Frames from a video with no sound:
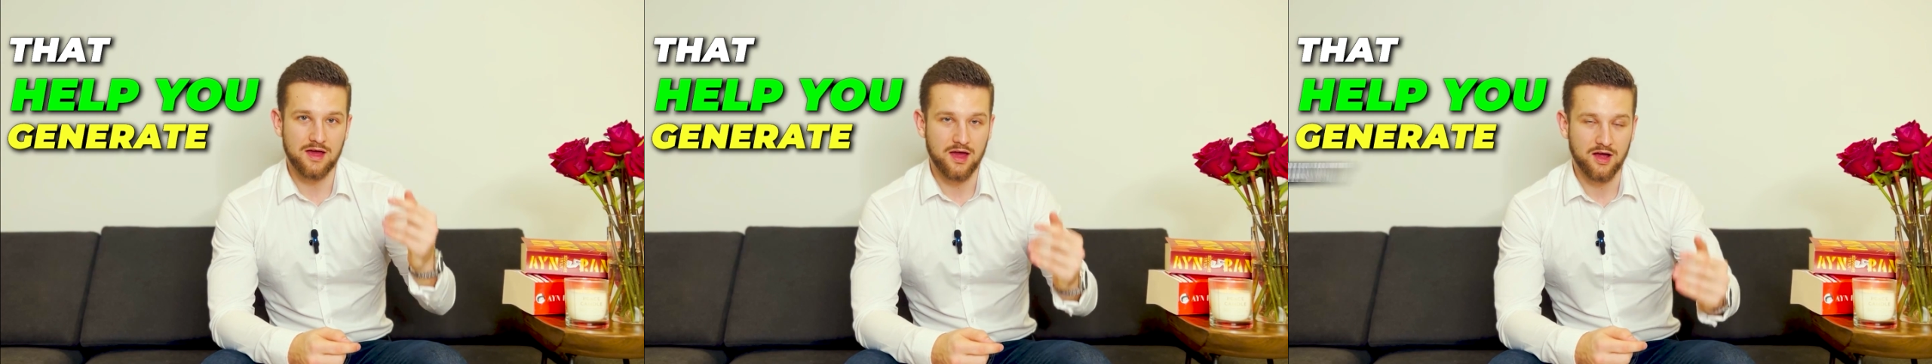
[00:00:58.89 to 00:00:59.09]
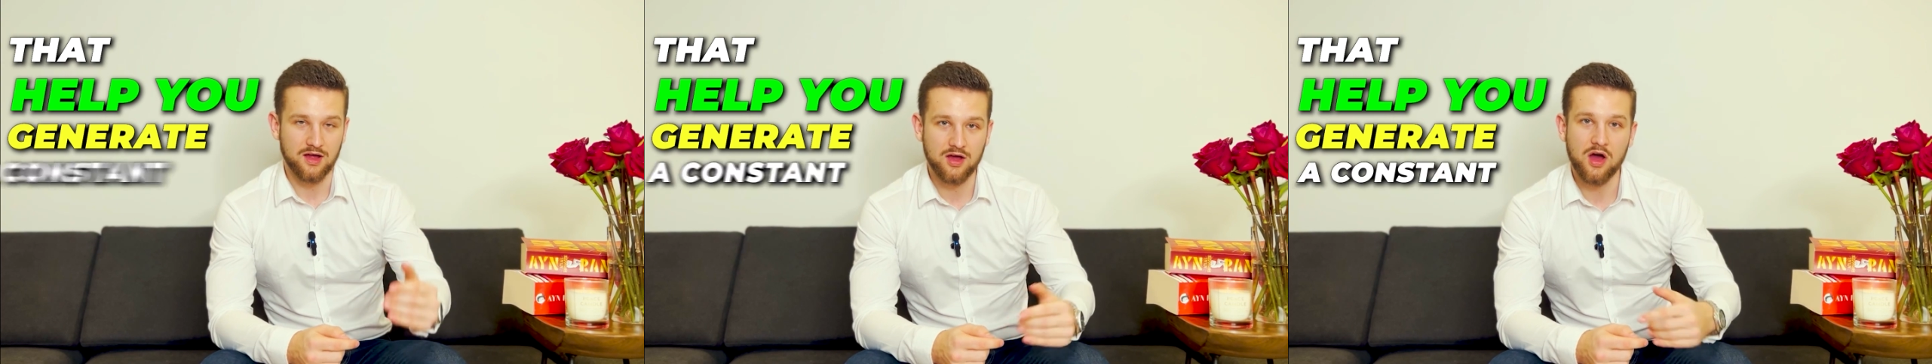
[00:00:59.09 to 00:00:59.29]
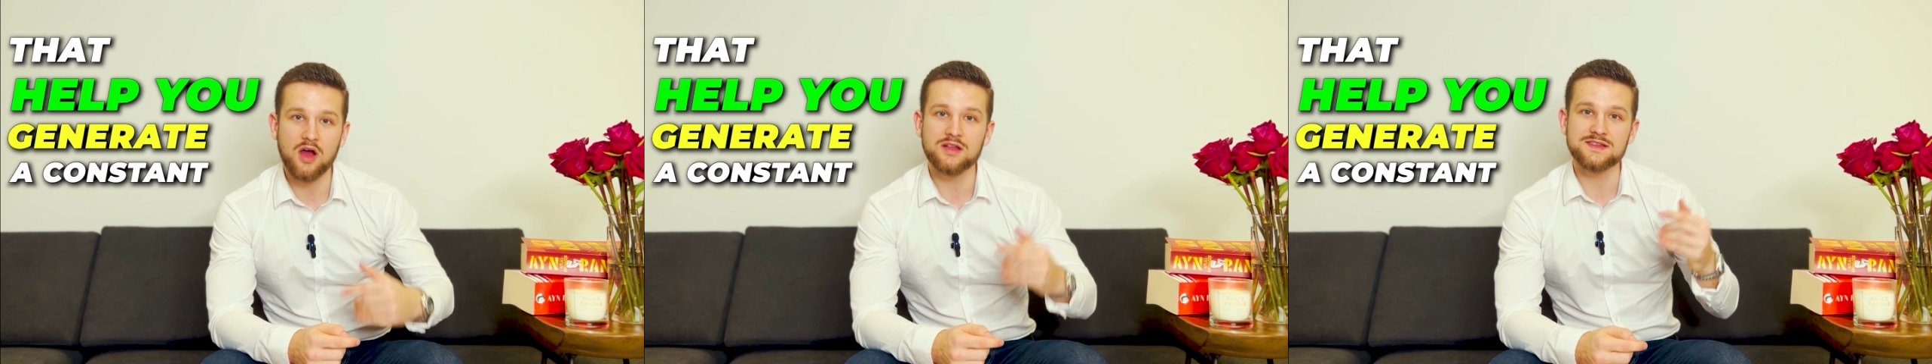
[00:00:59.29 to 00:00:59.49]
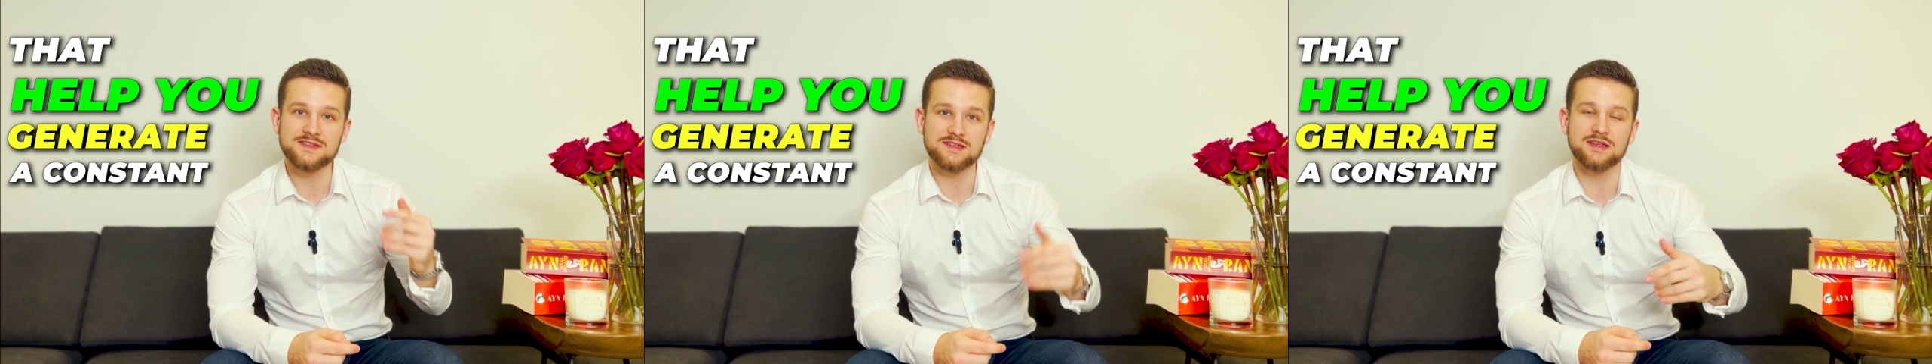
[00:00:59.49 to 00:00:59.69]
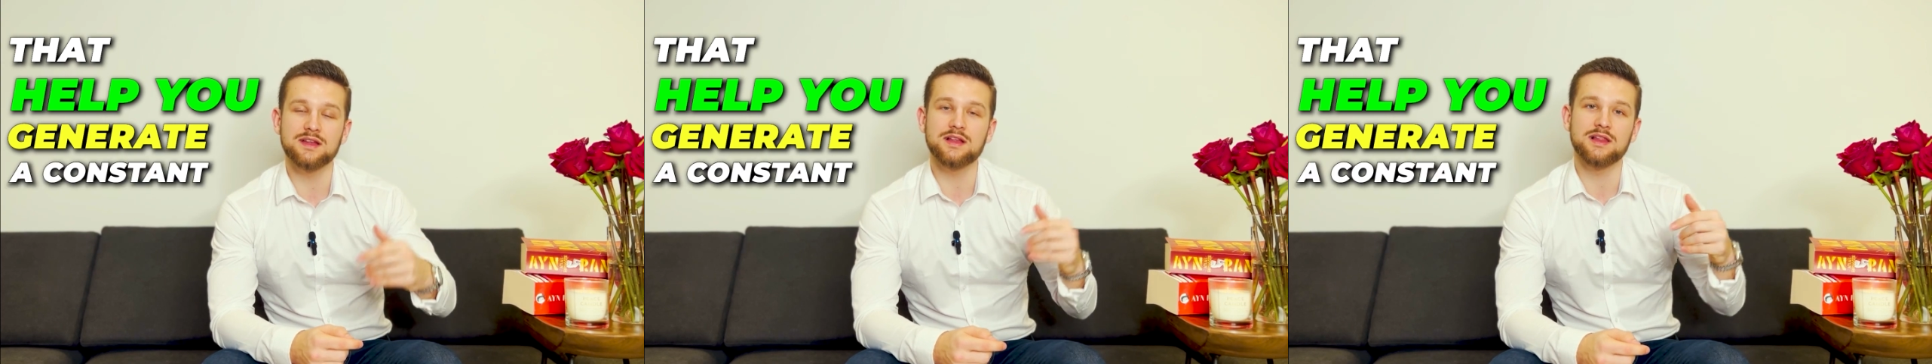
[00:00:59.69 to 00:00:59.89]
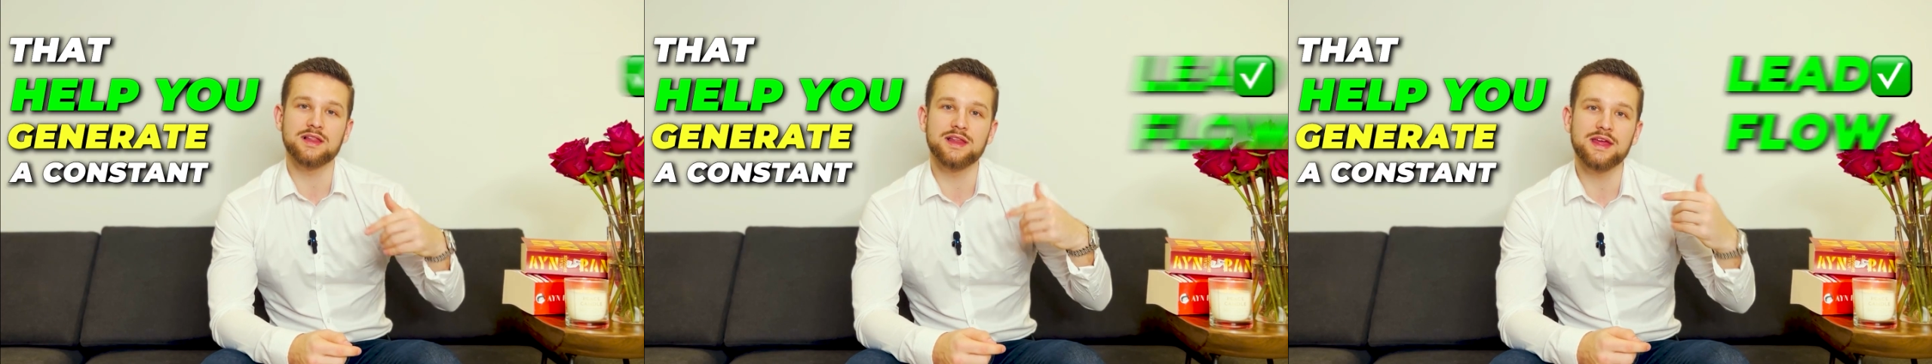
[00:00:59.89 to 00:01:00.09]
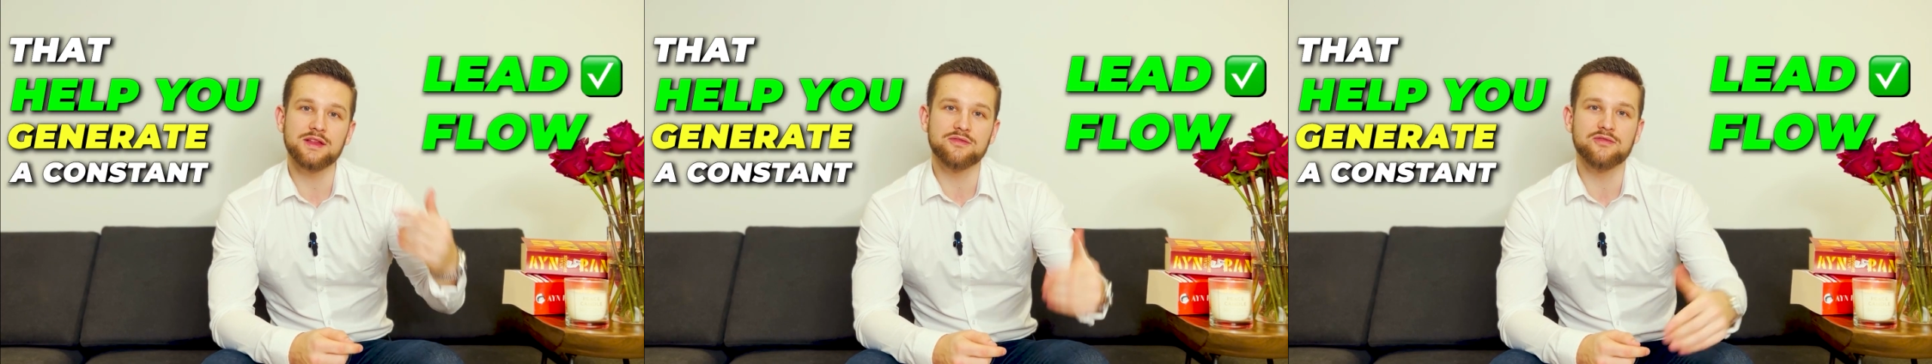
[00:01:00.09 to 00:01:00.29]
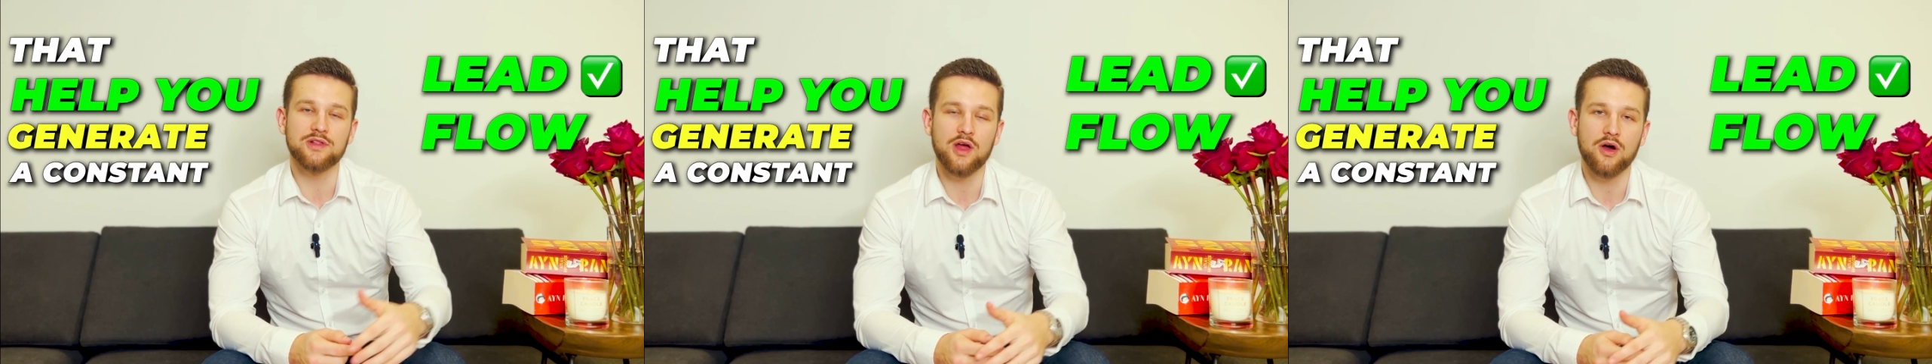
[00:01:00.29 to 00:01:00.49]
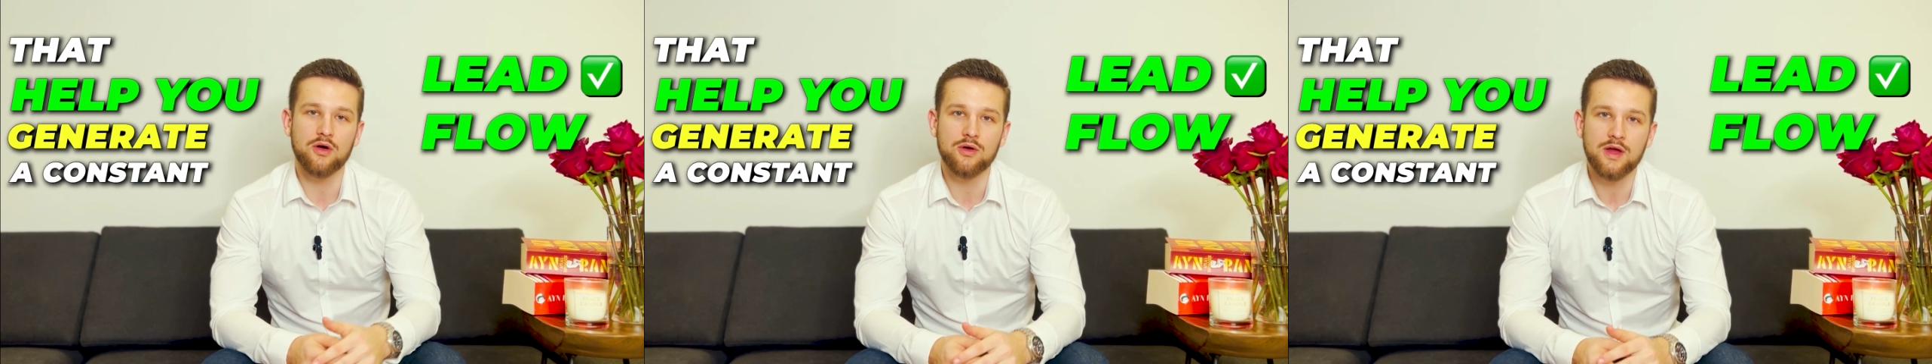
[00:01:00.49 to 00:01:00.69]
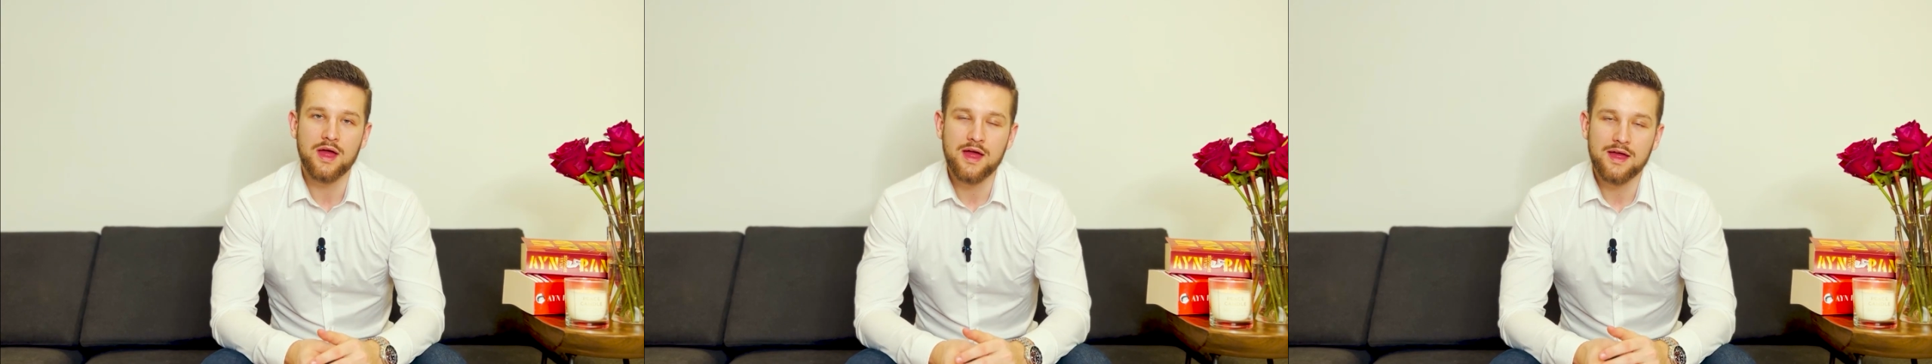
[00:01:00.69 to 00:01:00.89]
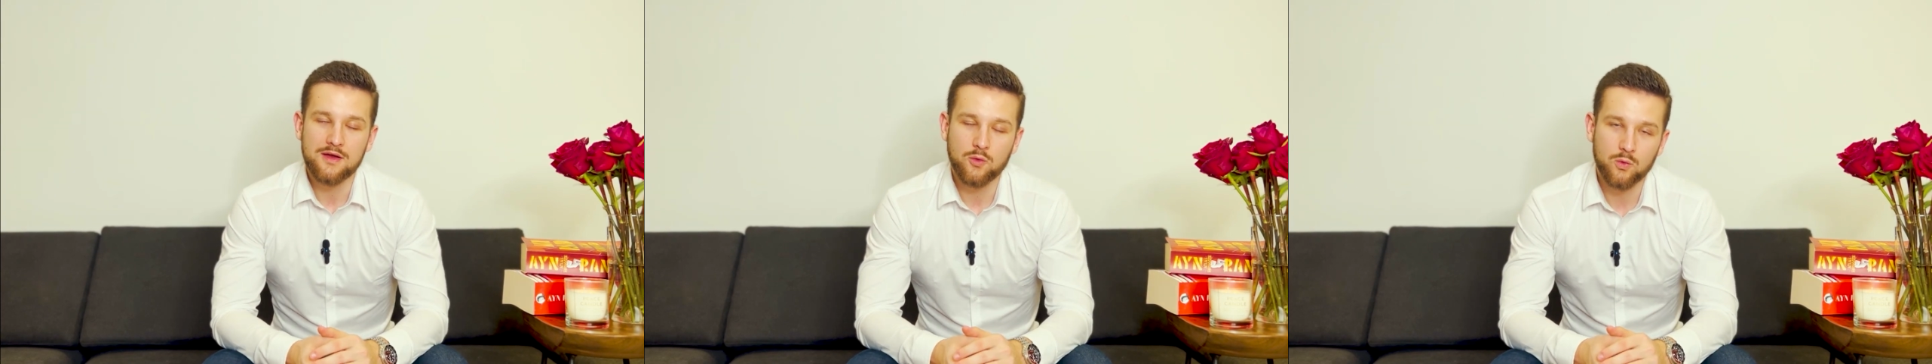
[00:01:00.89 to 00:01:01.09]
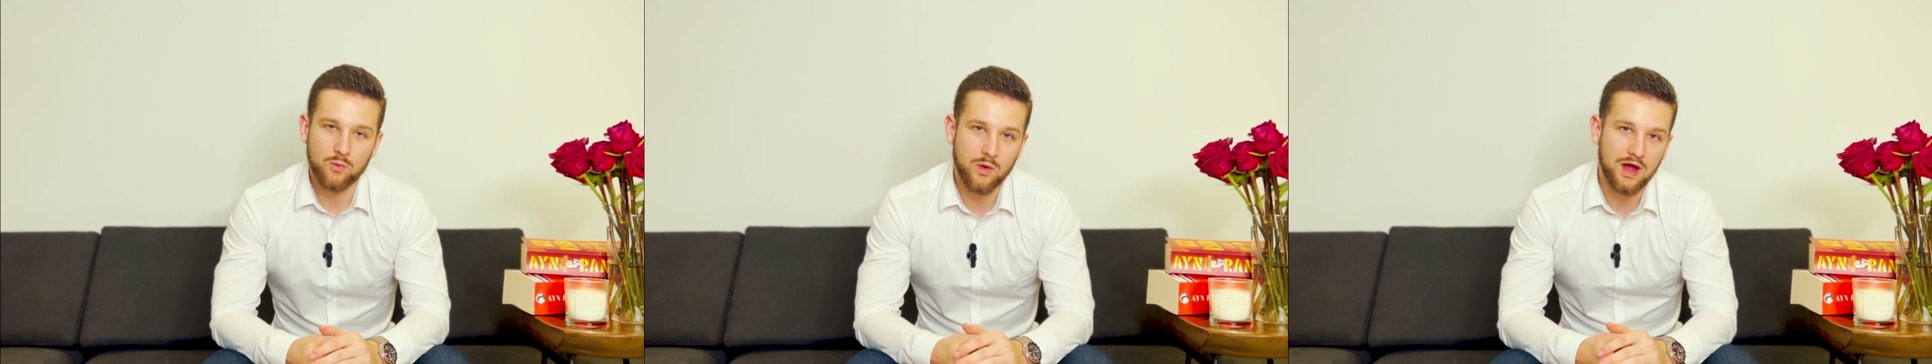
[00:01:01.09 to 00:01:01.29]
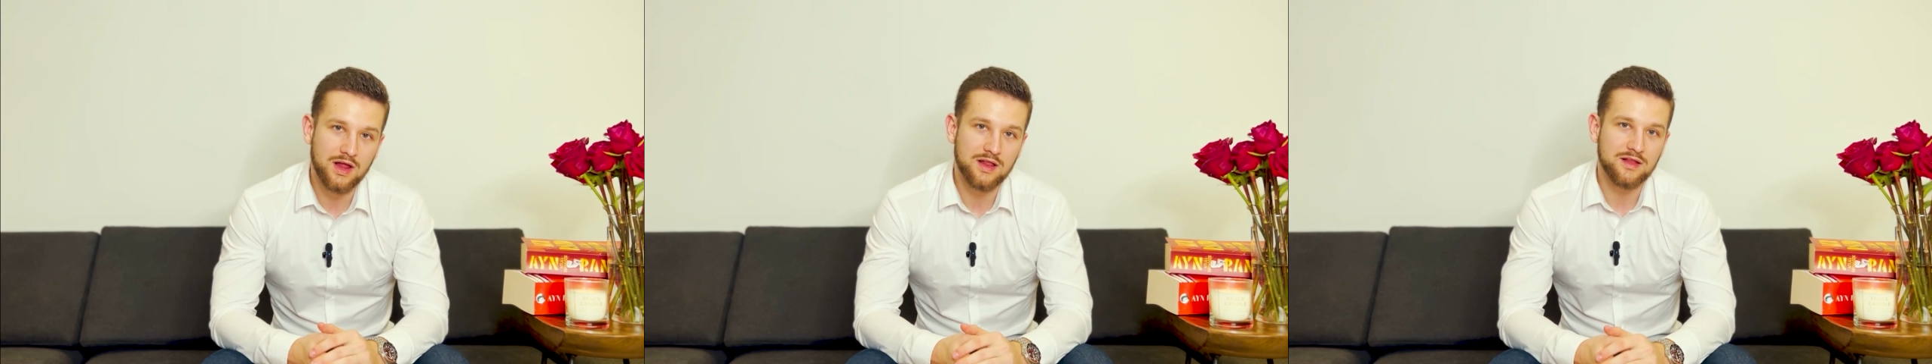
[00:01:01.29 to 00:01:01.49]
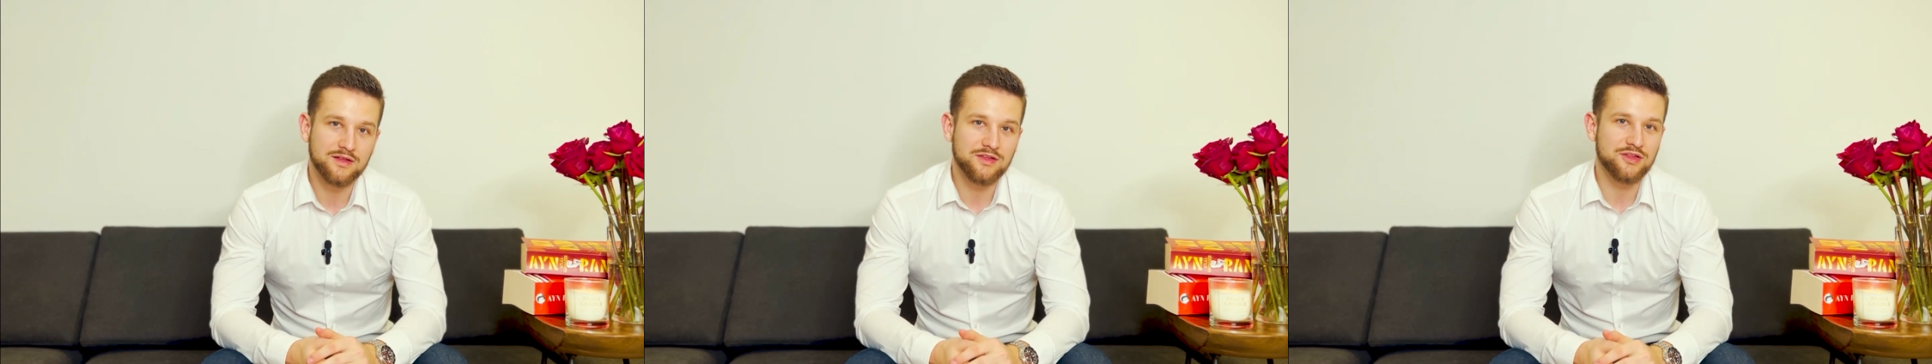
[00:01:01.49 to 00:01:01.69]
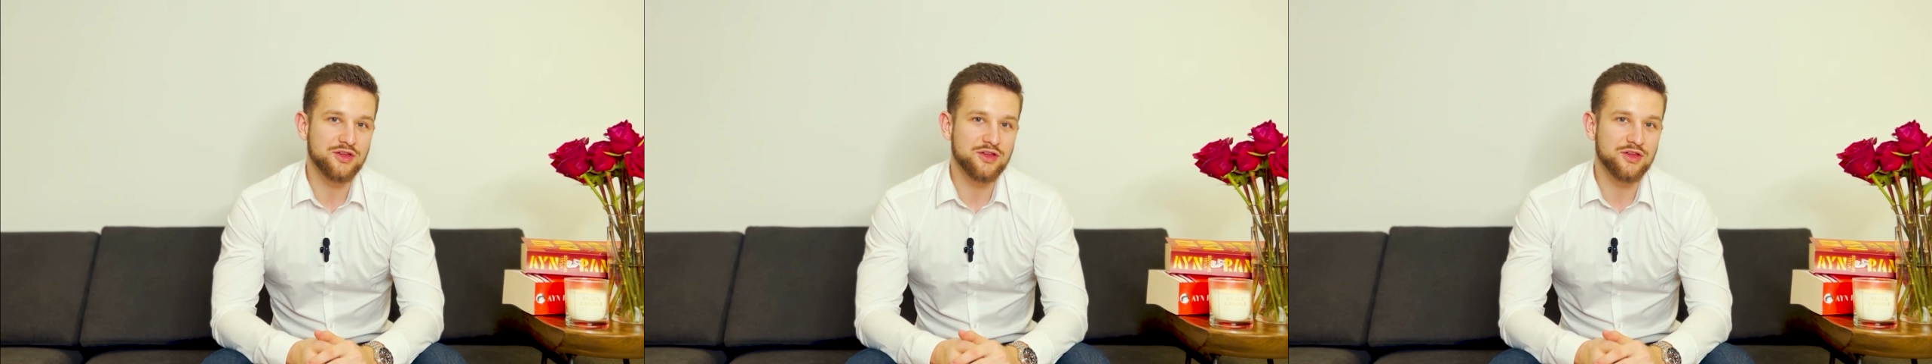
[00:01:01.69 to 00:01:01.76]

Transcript: a constant lead flow, well,